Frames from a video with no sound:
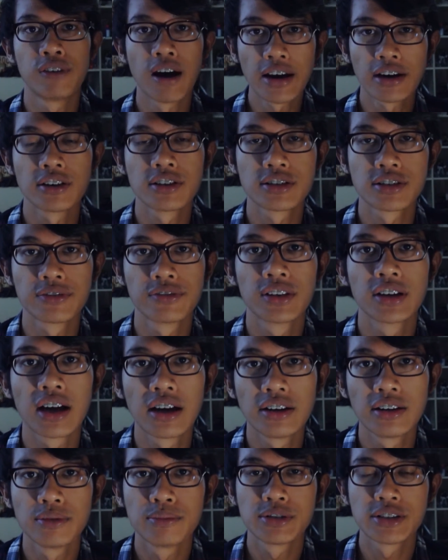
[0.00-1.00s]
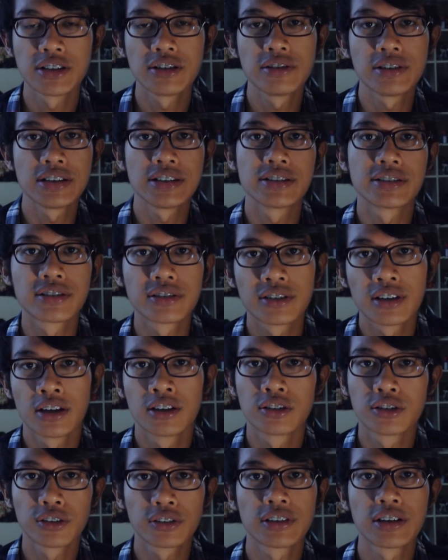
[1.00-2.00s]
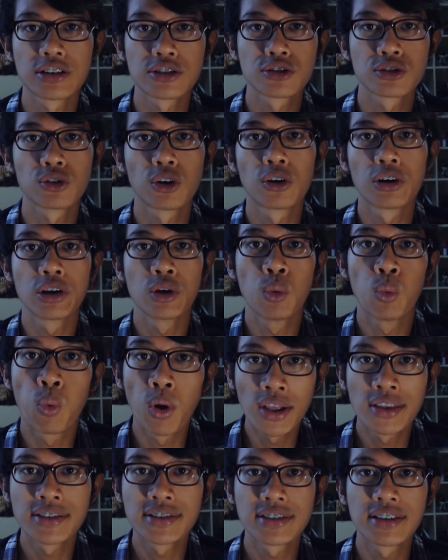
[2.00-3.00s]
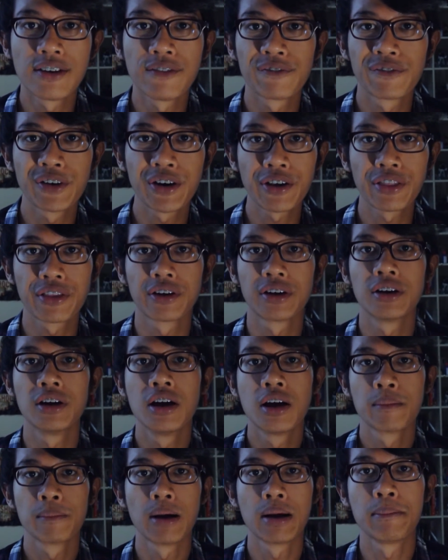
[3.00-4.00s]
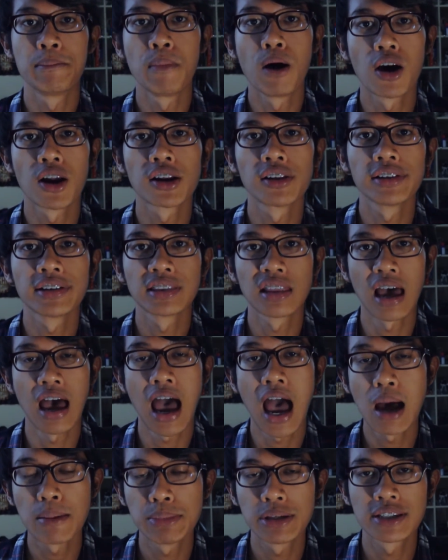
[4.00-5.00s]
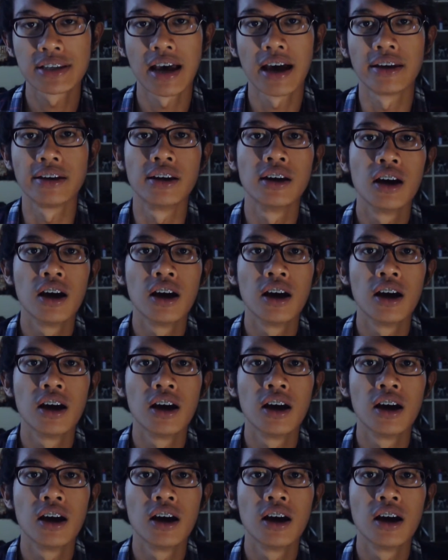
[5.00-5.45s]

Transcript: writers of the Gundam series took their story one step further by modeling the habitat